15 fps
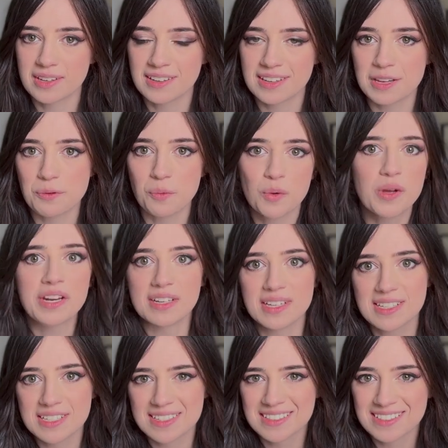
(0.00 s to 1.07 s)
It
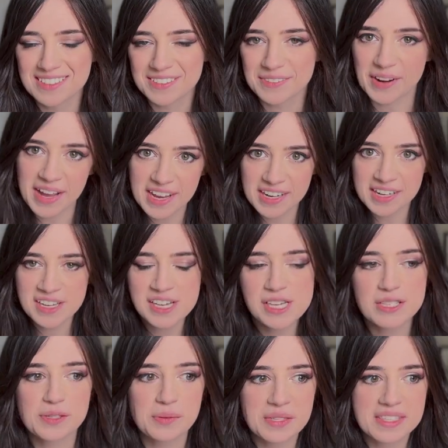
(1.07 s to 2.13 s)
wouldn't, right?
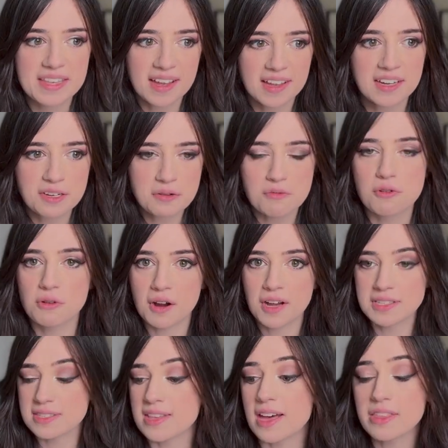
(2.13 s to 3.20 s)
So the second you
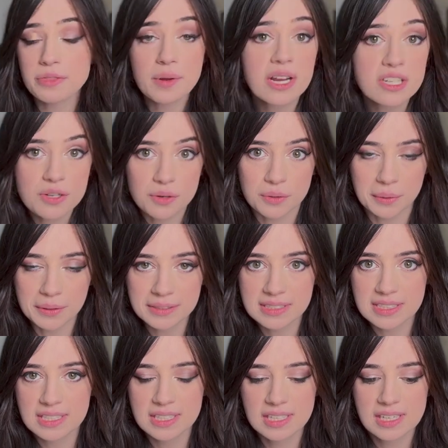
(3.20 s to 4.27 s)
cross that threshold,
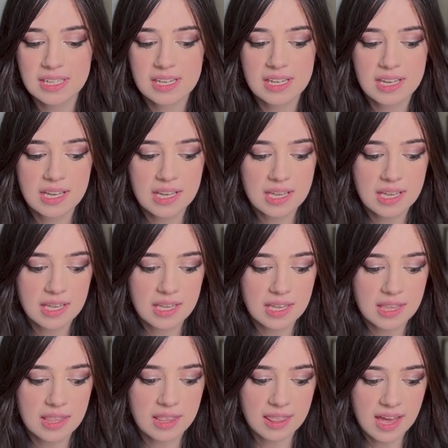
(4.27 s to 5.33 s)

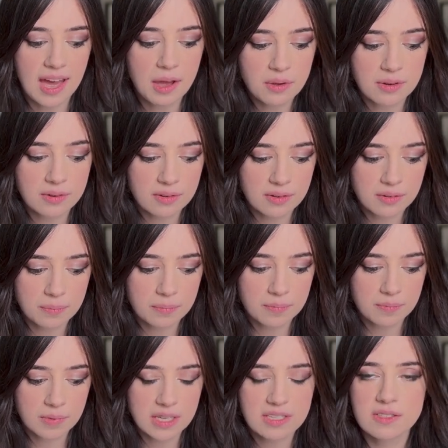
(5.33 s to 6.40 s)
that
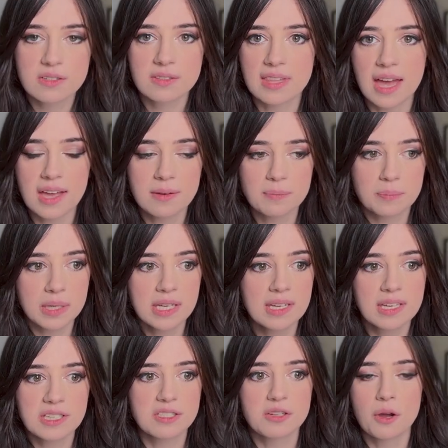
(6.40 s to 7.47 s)

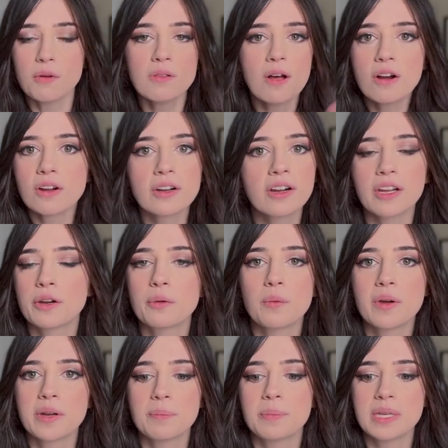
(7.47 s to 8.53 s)
being is no longer gonna
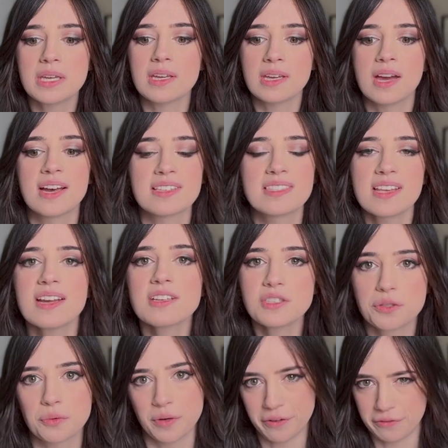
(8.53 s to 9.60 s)
want to be a sex
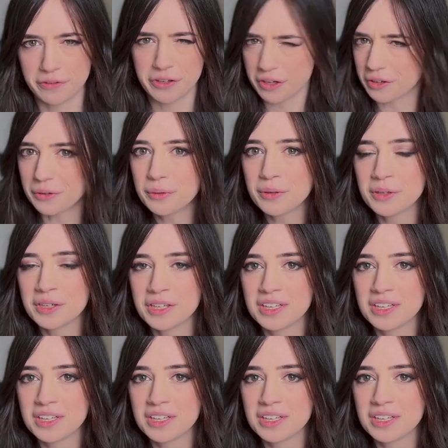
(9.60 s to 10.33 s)
toy for you.